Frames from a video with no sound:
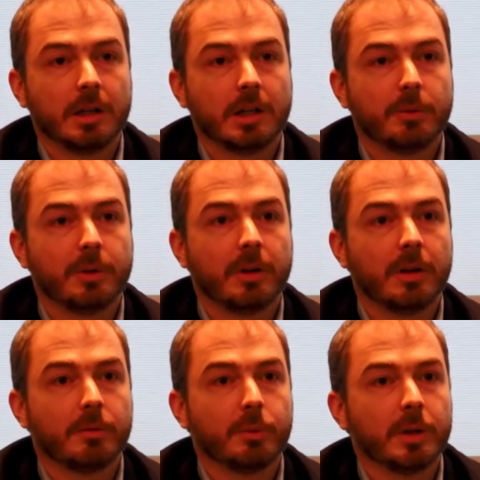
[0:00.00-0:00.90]
If
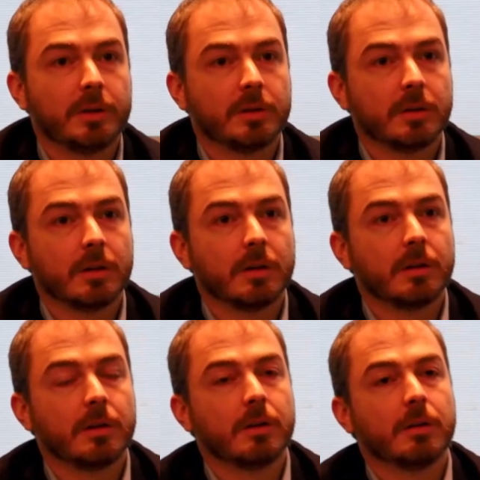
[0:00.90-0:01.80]
we
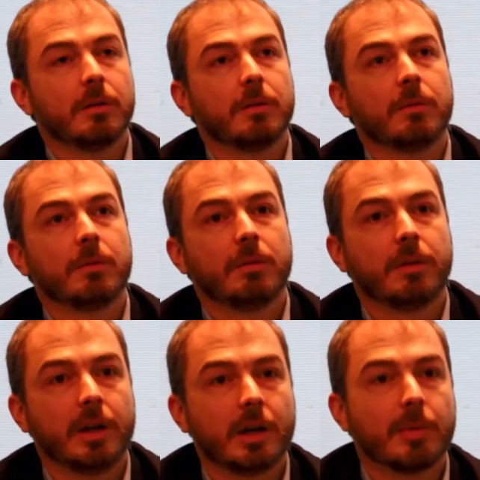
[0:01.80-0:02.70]
think